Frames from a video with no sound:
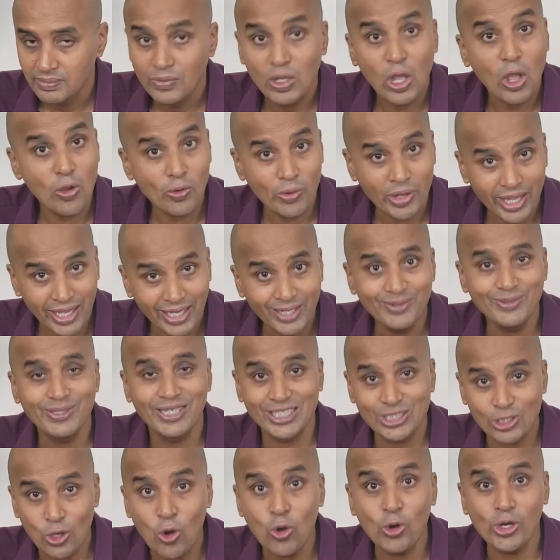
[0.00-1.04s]
Okay,
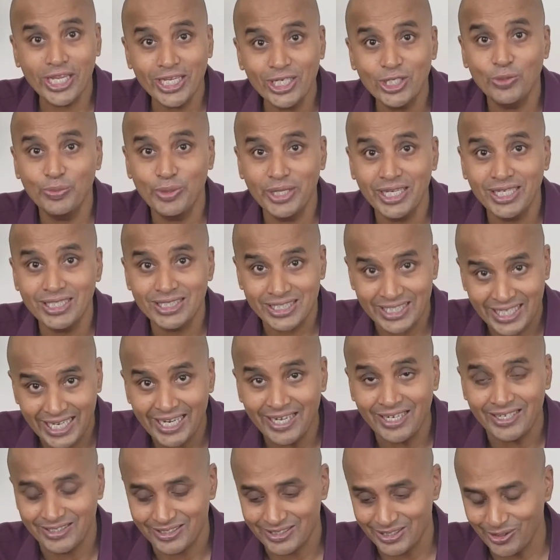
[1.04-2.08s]
it's okay to be
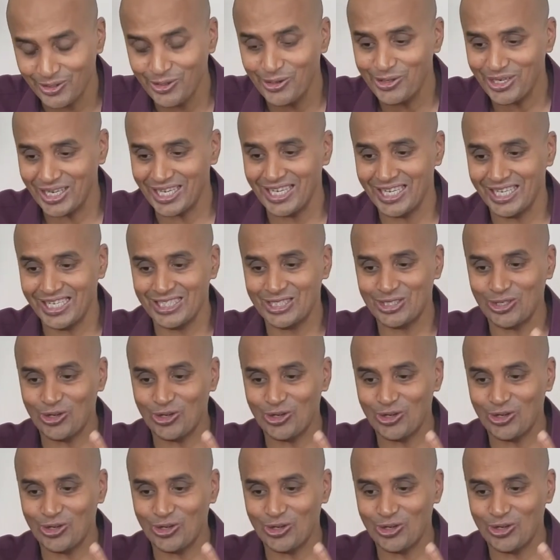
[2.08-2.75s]
scared. Okay, it's